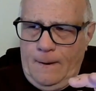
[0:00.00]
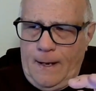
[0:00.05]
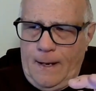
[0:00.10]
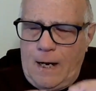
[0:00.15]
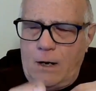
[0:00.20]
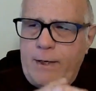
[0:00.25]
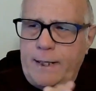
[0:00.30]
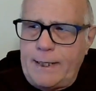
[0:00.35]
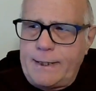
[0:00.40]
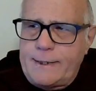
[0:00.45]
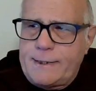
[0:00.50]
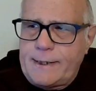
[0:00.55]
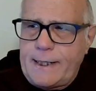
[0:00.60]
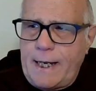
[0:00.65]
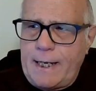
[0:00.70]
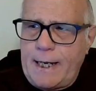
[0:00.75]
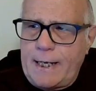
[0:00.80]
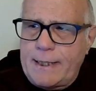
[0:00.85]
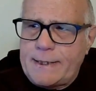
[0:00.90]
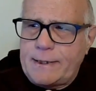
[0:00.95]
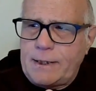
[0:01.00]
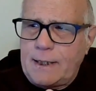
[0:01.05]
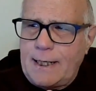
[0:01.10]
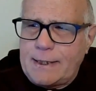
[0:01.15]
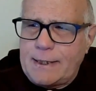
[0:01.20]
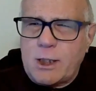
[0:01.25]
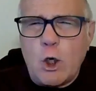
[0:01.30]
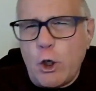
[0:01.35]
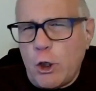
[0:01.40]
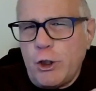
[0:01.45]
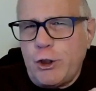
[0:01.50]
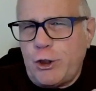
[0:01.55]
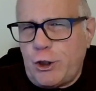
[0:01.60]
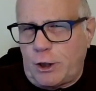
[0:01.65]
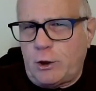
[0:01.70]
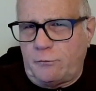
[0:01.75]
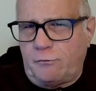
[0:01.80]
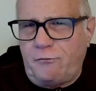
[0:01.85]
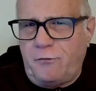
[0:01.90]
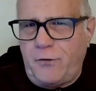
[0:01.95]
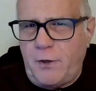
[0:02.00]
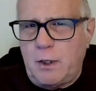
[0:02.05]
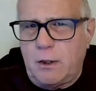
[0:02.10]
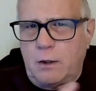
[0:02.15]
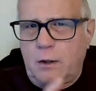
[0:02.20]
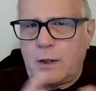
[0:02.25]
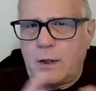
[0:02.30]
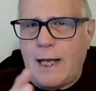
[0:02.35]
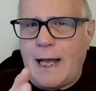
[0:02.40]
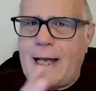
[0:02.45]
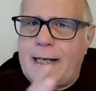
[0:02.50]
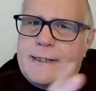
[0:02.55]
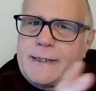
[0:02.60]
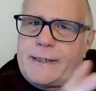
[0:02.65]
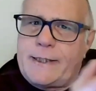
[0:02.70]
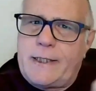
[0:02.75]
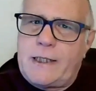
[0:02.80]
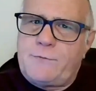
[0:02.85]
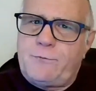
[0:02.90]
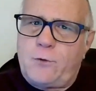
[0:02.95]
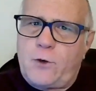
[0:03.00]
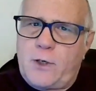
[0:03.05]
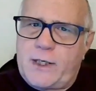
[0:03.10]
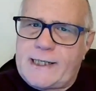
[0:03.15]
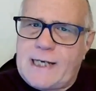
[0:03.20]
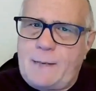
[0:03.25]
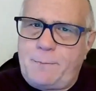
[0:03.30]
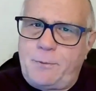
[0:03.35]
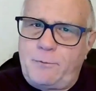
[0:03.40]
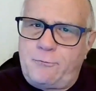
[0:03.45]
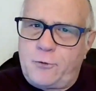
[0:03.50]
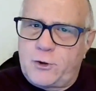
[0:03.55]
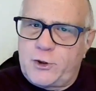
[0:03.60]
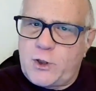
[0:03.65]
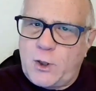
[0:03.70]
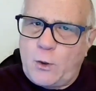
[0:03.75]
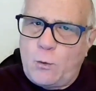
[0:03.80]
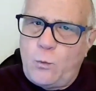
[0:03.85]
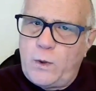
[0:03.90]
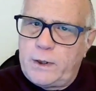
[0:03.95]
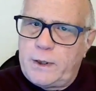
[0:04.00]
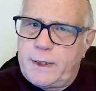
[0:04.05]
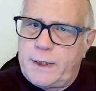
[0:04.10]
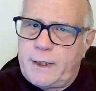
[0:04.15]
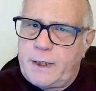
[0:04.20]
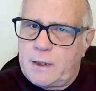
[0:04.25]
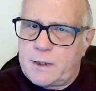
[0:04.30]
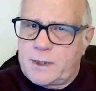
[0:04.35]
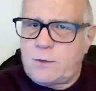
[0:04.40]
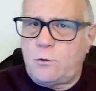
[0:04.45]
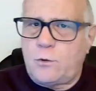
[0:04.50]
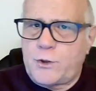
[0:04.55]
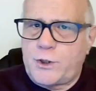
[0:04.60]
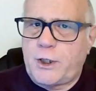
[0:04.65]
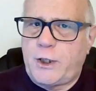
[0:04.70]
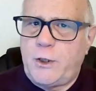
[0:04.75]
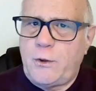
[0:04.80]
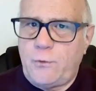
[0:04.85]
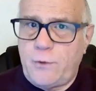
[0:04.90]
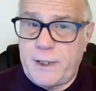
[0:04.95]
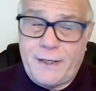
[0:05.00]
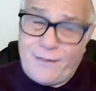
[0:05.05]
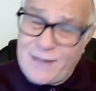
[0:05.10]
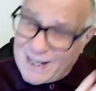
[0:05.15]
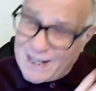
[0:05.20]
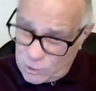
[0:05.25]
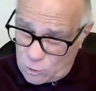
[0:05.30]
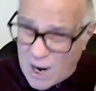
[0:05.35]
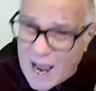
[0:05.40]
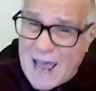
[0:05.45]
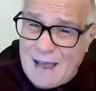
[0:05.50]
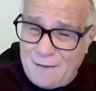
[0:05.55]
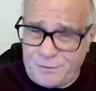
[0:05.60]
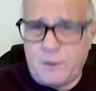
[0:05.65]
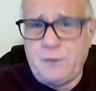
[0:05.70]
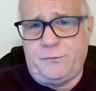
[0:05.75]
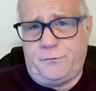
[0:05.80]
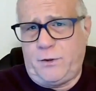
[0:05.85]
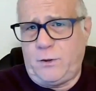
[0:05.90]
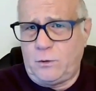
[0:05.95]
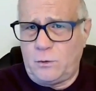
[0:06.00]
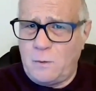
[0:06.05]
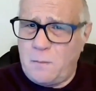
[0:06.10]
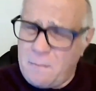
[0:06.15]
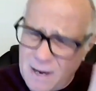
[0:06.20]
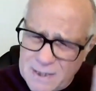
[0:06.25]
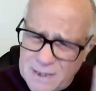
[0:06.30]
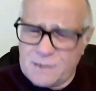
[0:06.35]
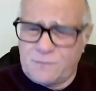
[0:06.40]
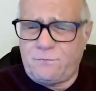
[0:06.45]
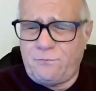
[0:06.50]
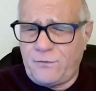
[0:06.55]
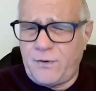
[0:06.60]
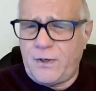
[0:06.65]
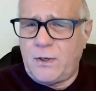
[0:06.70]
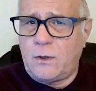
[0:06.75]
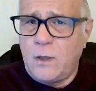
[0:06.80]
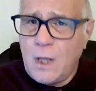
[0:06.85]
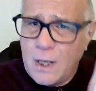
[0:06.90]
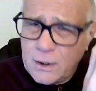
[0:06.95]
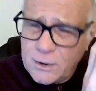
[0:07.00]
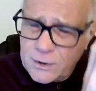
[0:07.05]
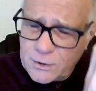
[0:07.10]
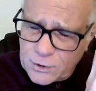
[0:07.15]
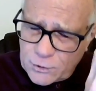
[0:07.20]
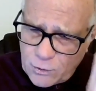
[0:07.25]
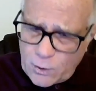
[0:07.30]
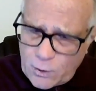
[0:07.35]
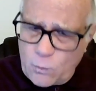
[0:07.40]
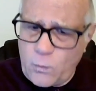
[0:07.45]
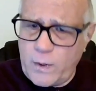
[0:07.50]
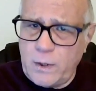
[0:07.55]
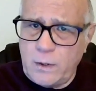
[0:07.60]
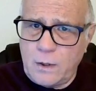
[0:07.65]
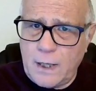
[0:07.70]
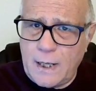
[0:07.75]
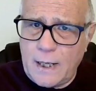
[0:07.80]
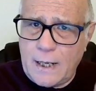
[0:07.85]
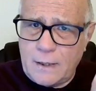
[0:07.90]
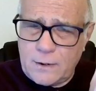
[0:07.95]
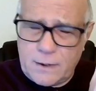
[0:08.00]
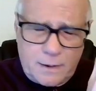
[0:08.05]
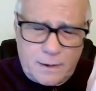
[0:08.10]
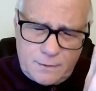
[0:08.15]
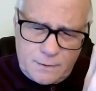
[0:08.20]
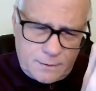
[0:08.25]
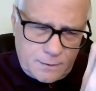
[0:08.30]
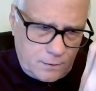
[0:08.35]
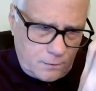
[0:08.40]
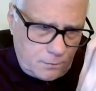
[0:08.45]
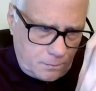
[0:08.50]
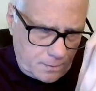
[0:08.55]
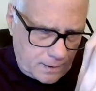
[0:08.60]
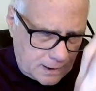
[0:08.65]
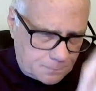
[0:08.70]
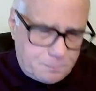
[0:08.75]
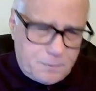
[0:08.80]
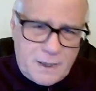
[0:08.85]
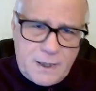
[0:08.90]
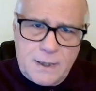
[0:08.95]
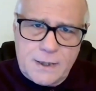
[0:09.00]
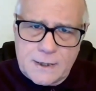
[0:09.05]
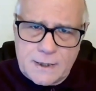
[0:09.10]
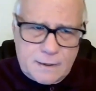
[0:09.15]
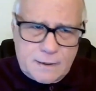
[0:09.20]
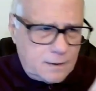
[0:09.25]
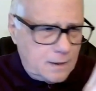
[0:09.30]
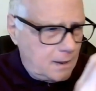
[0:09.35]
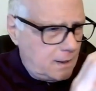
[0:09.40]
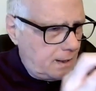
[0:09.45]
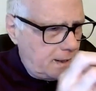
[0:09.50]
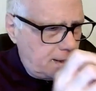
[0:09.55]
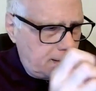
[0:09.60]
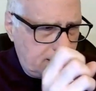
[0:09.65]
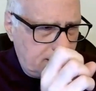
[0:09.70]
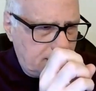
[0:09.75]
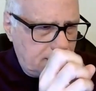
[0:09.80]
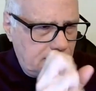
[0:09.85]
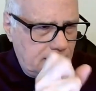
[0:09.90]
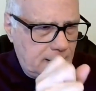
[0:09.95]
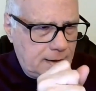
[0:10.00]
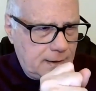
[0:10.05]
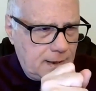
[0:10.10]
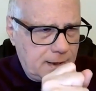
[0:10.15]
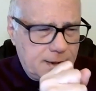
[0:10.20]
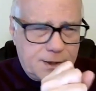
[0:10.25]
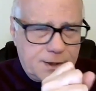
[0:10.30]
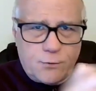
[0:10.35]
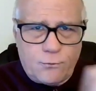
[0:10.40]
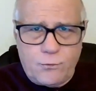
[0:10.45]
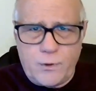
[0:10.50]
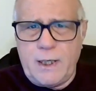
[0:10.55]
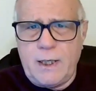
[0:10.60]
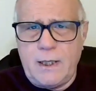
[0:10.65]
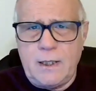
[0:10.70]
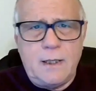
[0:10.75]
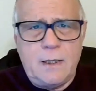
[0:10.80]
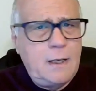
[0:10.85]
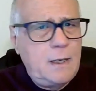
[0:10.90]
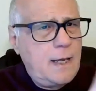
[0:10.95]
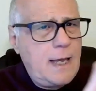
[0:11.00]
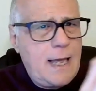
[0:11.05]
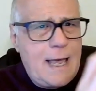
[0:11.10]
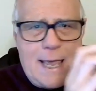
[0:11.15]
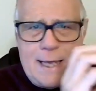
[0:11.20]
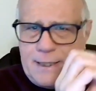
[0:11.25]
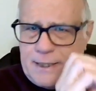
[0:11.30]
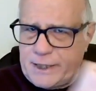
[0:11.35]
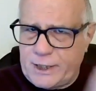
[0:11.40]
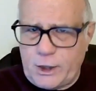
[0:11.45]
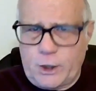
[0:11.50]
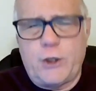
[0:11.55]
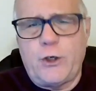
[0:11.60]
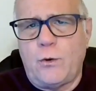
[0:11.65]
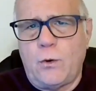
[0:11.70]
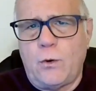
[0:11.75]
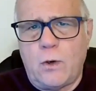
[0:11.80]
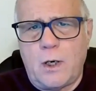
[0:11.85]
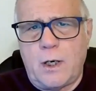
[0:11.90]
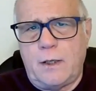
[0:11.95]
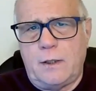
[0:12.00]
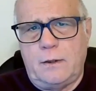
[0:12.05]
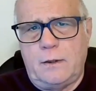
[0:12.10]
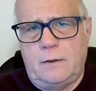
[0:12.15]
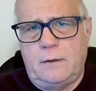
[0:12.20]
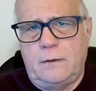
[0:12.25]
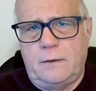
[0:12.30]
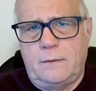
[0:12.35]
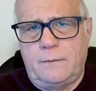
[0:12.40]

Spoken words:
how can I say, it's not as urgent to feel as it is, for example, for tranquility or security. That you have to feel. You must feel tranquil, peace and serene and secure